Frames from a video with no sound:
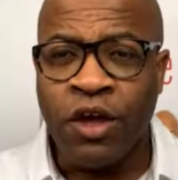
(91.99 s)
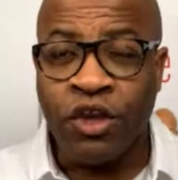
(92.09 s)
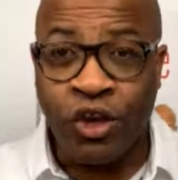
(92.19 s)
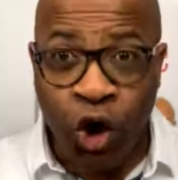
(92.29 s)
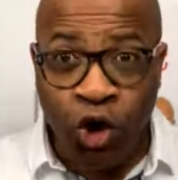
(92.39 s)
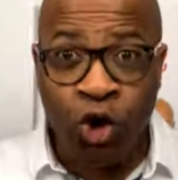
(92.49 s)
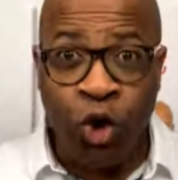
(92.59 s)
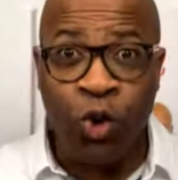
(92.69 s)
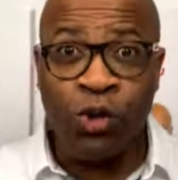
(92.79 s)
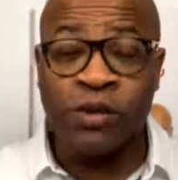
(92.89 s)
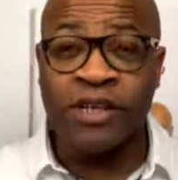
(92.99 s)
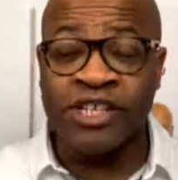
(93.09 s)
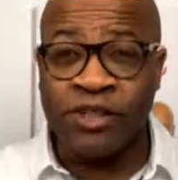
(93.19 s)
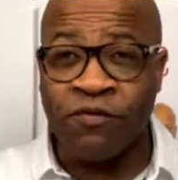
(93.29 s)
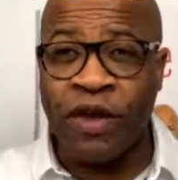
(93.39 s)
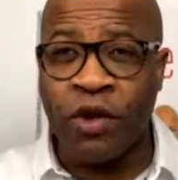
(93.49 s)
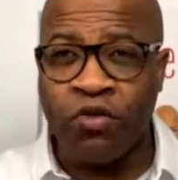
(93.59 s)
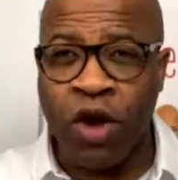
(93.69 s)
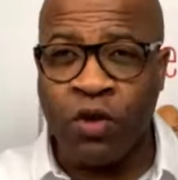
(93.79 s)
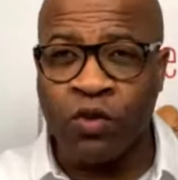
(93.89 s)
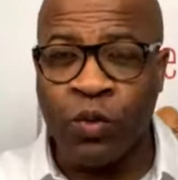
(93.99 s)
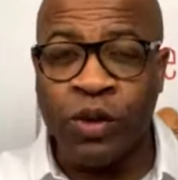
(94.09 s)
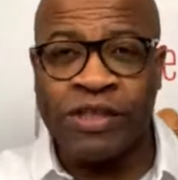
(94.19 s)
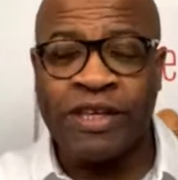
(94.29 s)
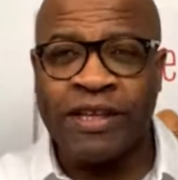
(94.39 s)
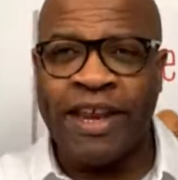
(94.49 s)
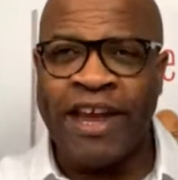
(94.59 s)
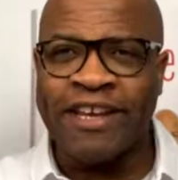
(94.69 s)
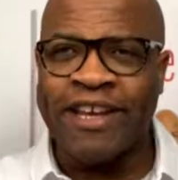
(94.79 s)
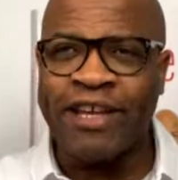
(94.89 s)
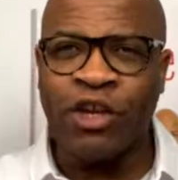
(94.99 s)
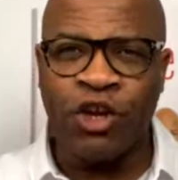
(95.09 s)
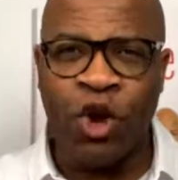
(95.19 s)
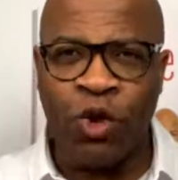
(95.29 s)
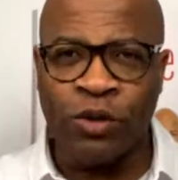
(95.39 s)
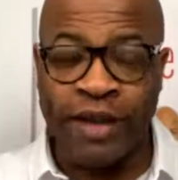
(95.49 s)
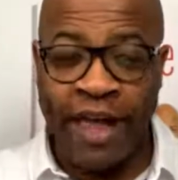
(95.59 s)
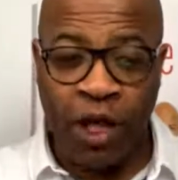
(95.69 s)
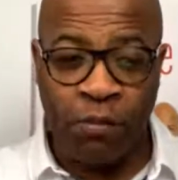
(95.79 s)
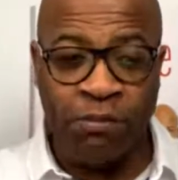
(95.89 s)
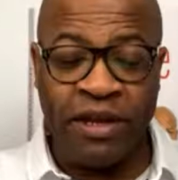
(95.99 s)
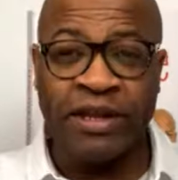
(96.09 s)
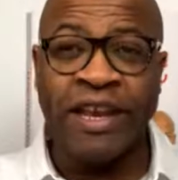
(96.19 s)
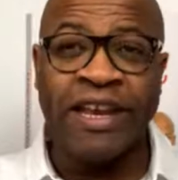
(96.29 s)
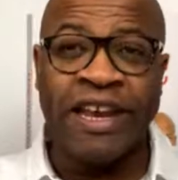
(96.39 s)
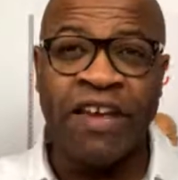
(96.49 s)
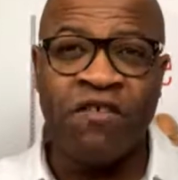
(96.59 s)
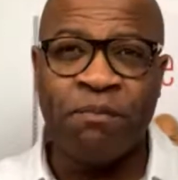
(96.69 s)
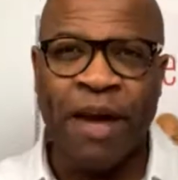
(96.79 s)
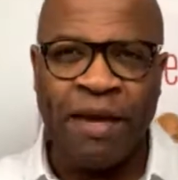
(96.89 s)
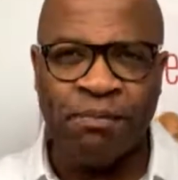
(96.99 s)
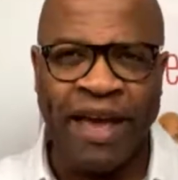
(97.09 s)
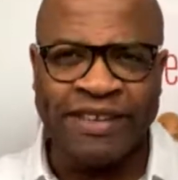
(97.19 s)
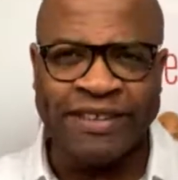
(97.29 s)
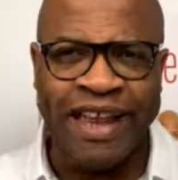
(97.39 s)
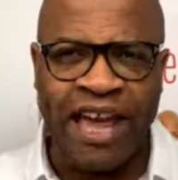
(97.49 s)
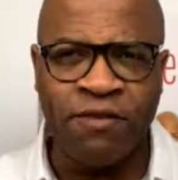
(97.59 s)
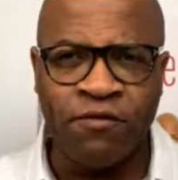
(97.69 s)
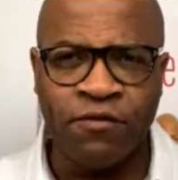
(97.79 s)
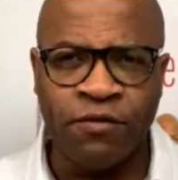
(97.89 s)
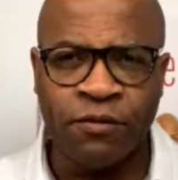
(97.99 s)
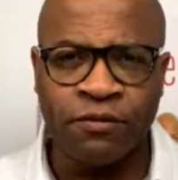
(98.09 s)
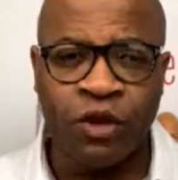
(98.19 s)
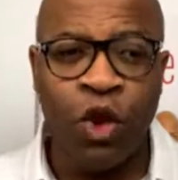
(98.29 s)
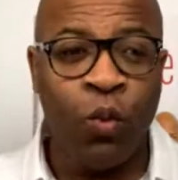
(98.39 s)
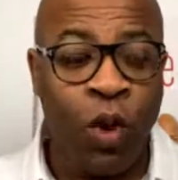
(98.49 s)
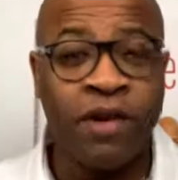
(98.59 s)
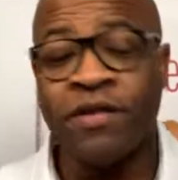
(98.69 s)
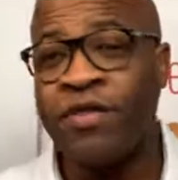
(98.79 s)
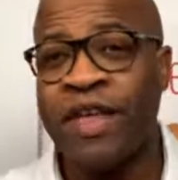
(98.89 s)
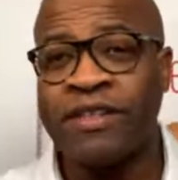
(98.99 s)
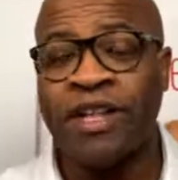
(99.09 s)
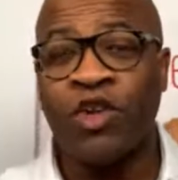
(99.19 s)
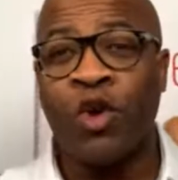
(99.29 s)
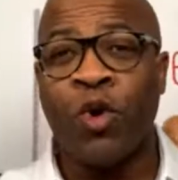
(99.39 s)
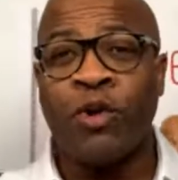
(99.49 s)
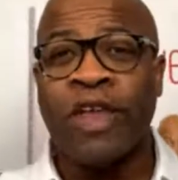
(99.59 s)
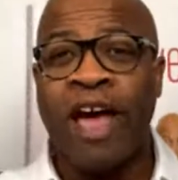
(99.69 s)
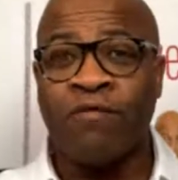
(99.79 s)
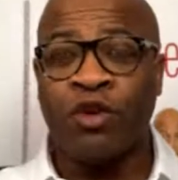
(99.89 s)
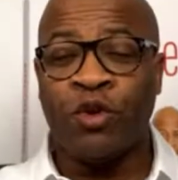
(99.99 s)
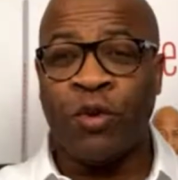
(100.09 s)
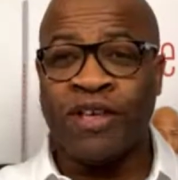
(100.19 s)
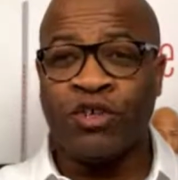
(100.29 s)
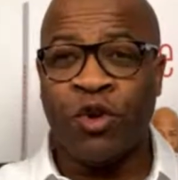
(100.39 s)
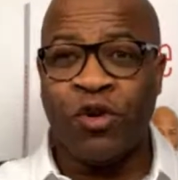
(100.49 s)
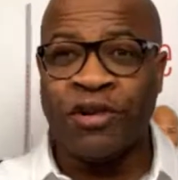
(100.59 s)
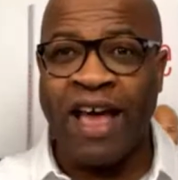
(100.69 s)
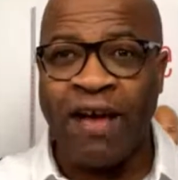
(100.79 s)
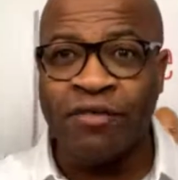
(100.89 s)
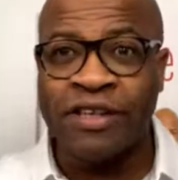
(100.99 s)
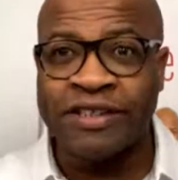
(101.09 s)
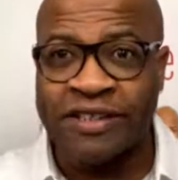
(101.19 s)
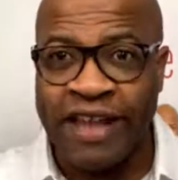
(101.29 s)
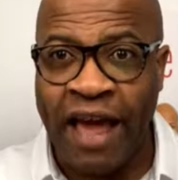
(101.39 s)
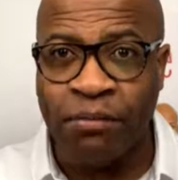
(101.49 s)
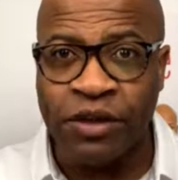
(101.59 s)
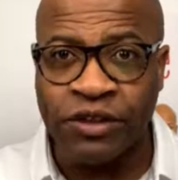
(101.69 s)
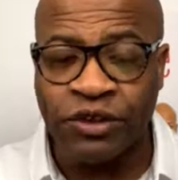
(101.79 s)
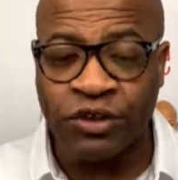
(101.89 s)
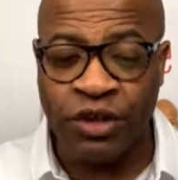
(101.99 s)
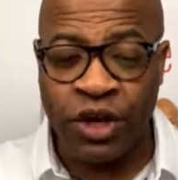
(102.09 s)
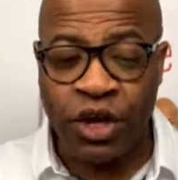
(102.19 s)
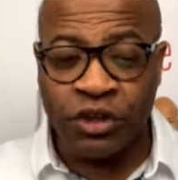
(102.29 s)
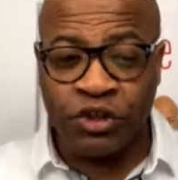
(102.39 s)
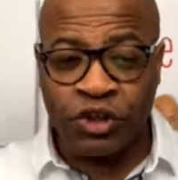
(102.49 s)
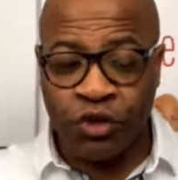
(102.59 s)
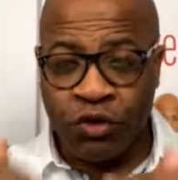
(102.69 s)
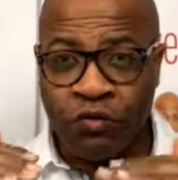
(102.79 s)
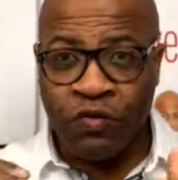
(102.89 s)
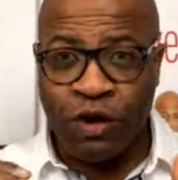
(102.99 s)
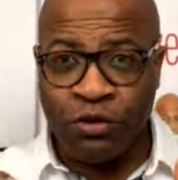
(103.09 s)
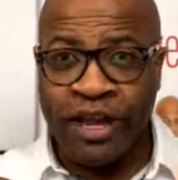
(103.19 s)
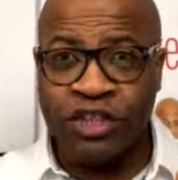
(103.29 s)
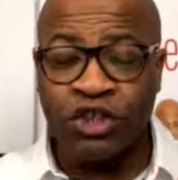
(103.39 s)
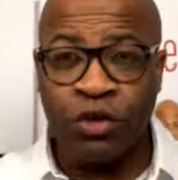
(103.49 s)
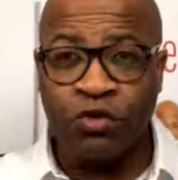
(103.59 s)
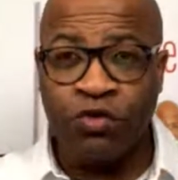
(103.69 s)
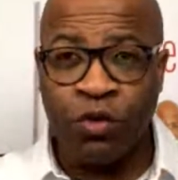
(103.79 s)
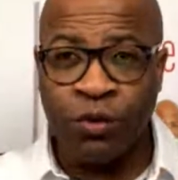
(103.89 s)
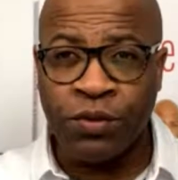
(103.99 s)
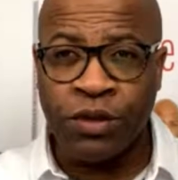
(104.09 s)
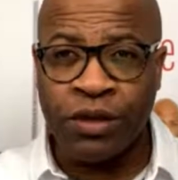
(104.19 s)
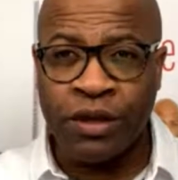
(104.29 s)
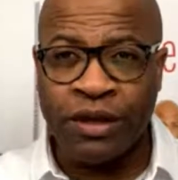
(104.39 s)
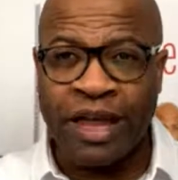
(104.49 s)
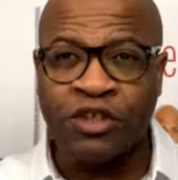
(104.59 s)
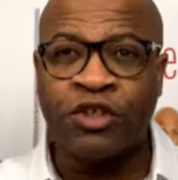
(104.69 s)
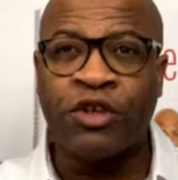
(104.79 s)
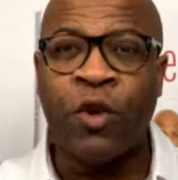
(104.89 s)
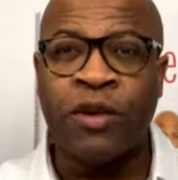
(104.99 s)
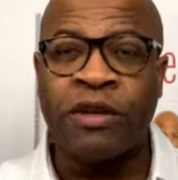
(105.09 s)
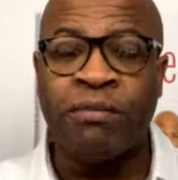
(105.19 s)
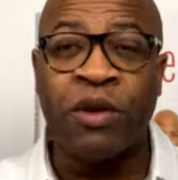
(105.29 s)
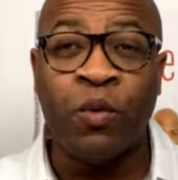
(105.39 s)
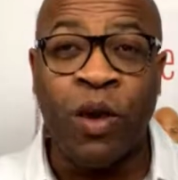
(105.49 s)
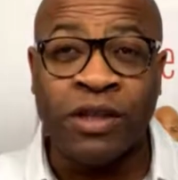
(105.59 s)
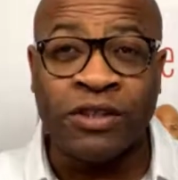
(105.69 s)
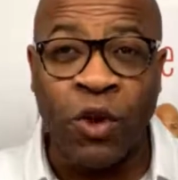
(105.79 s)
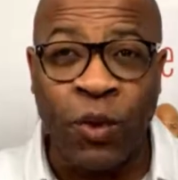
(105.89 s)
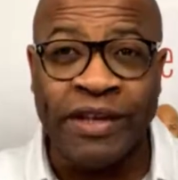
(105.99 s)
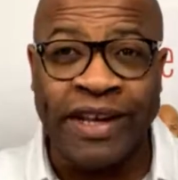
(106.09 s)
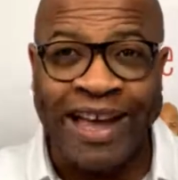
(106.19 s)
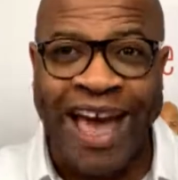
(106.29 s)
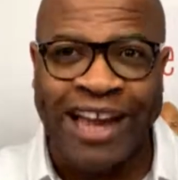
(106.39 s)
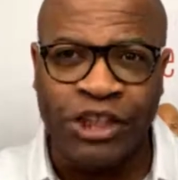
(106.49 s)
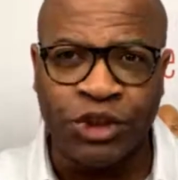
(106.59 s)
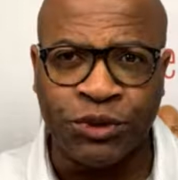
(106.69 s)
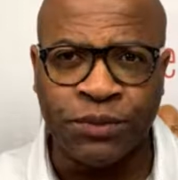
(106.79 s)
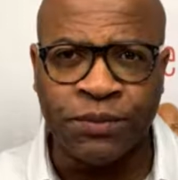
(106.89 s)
Your goal is to figure out what is it that I need to know to help me to live my best life. One of the things that you're going to have to do is you're going to have to establish certain foundational truth that's going to be what's going to guide you.